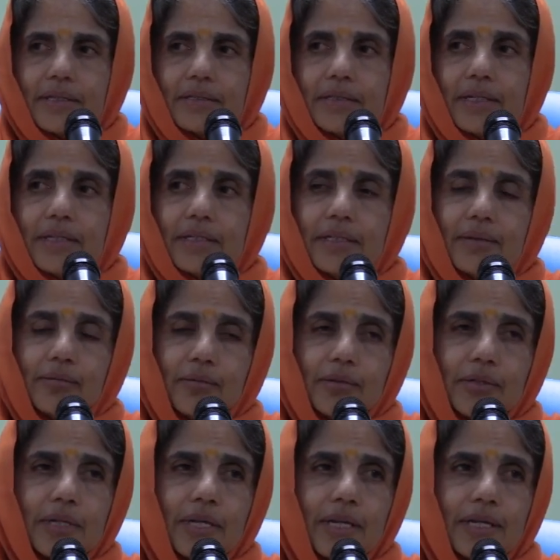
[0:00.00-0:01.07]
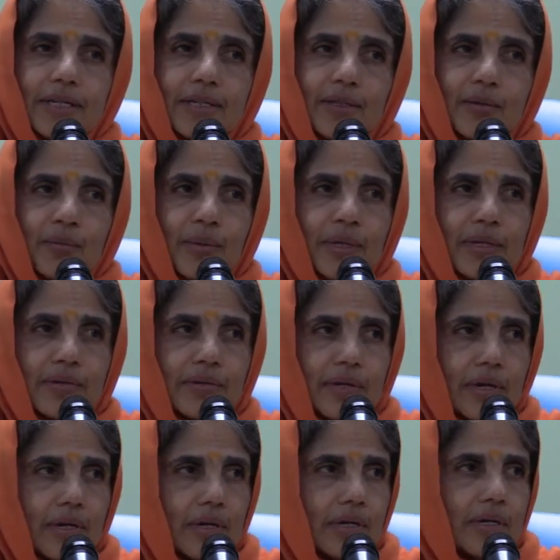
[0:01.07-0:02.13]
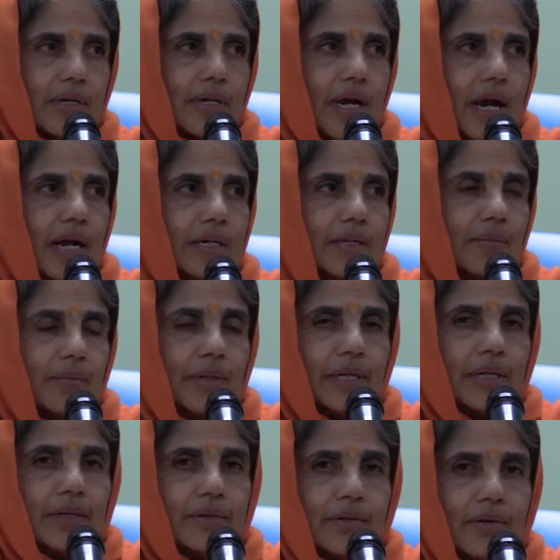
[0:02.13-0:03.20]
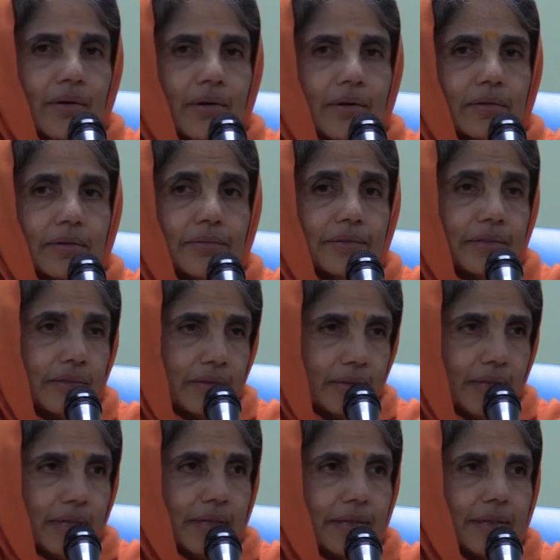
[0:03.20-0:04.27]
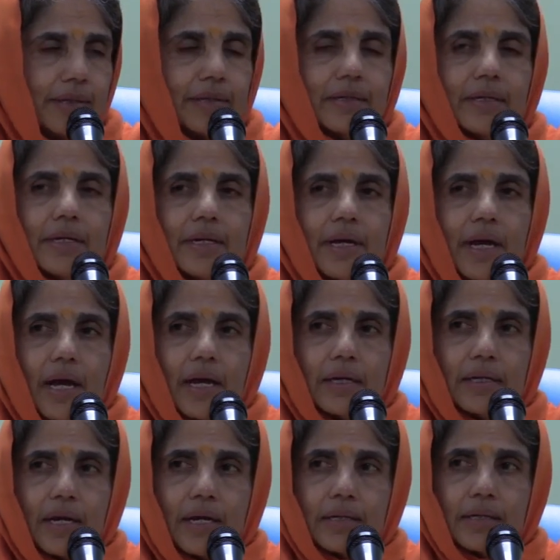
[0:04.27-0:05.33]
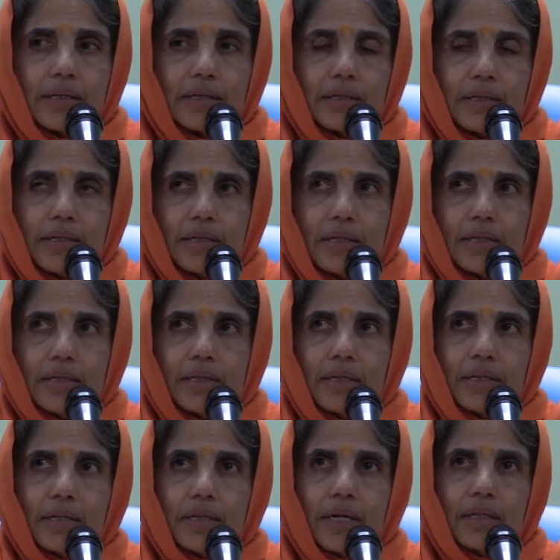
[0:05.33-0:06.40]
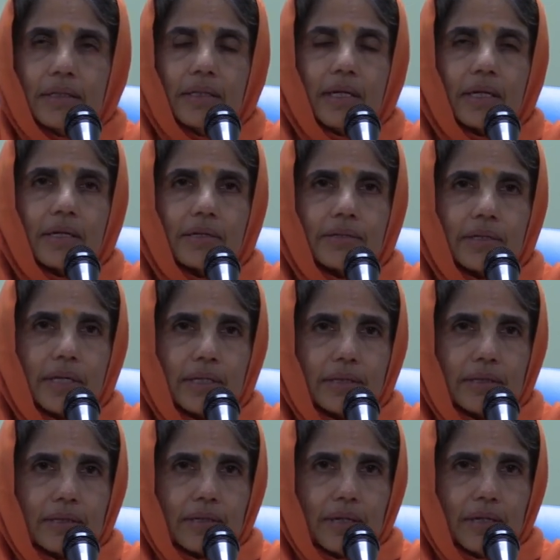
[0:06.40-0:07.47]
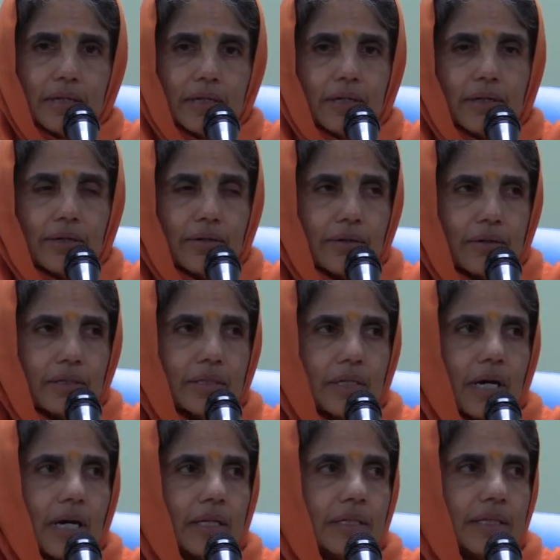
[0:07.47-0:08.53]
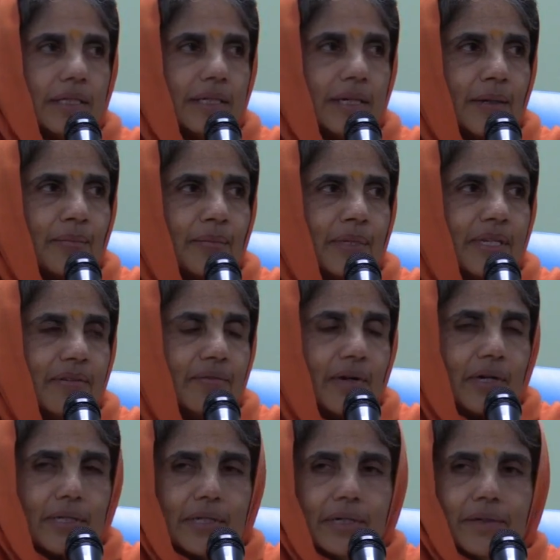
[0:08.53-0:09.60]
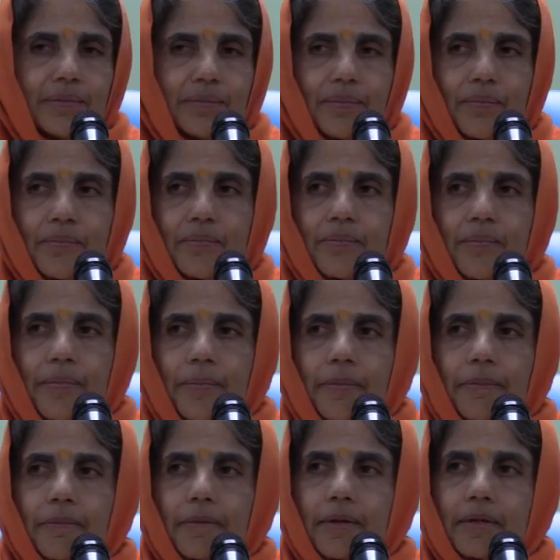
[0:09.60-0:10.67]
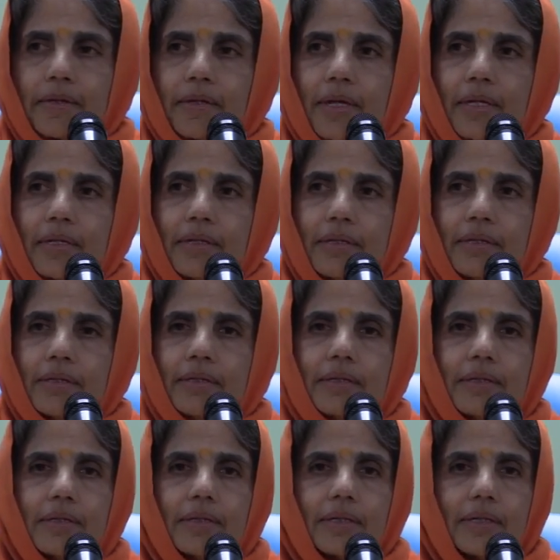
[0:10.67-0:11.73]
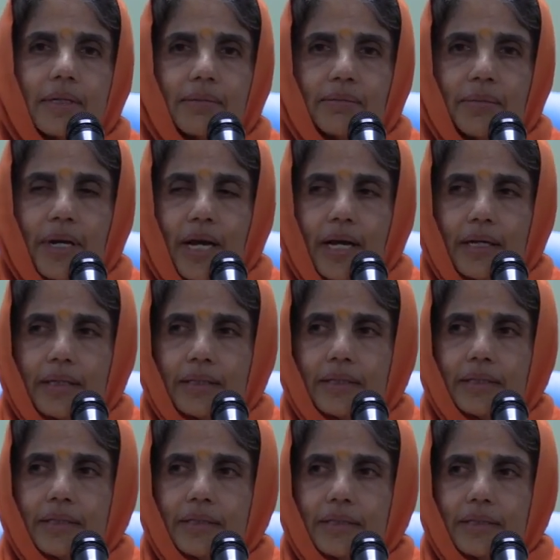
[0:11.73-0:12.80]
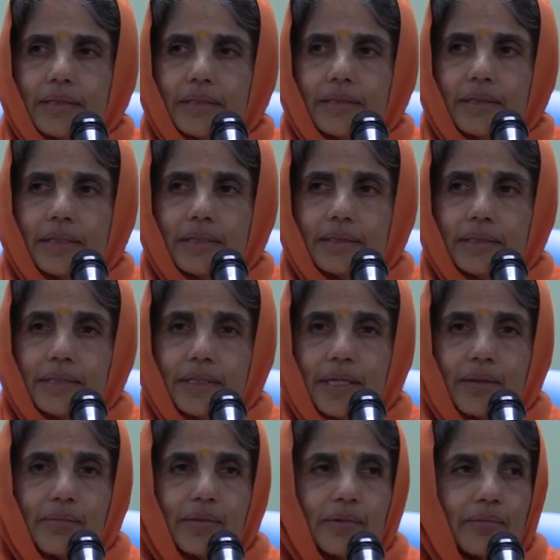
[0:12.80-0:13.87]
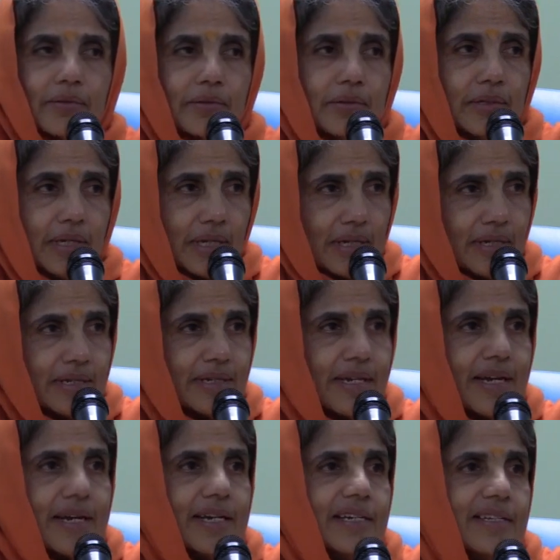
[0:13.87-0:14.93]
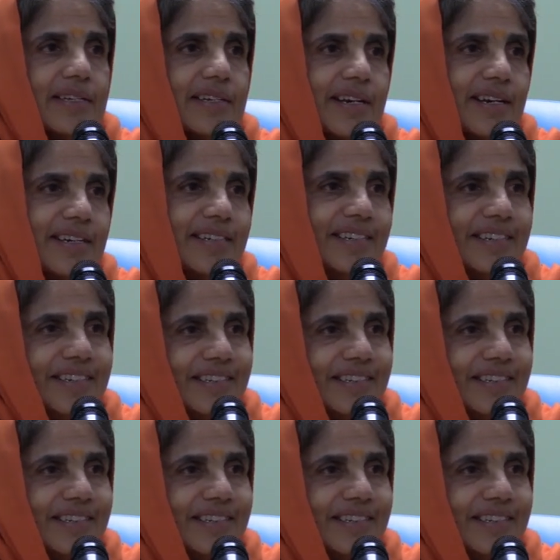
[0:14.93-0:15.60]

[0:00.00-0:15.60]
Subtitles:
Then he would take his bhiksha at a place called, which is still there, at a annakshetra called Kali Kamli Wala, and then come back, and the neighbor was still in a headstand.